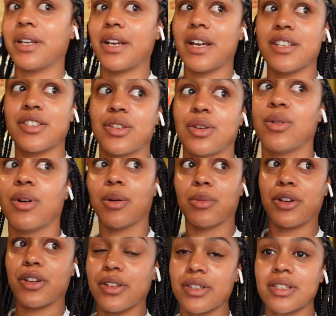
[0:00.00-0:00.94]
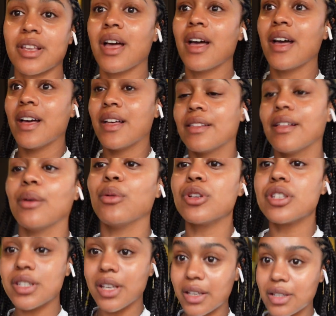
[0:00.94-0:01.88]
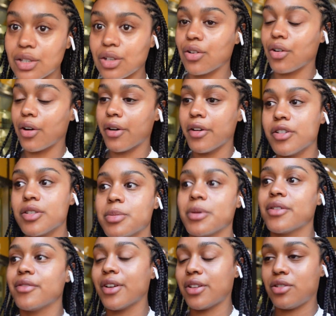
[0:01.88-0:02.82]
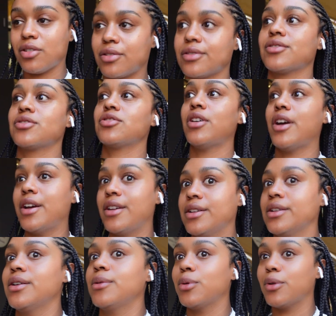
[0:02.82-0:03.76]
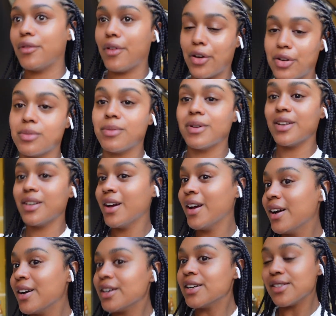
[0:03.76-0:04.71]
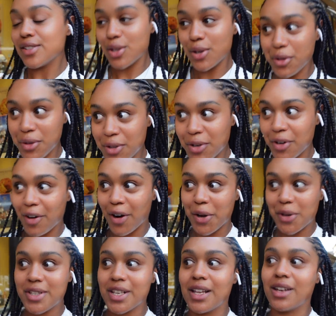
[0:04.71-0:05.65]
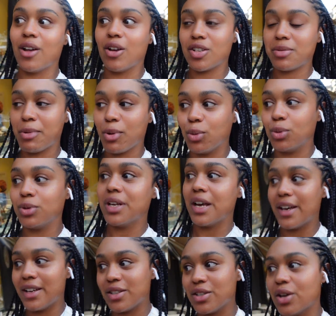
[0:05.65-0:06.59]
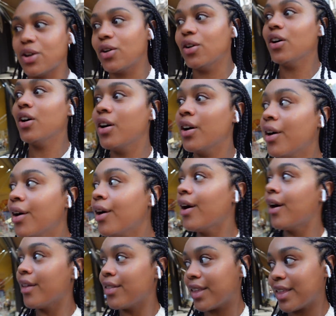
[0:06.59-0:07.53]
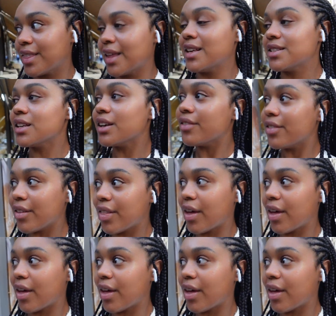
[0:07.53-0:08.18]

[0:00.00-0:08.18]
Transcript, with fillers: to get a scooter because that was six euros but if I took the train it would have only been two euros and lasted all day so I think that's it for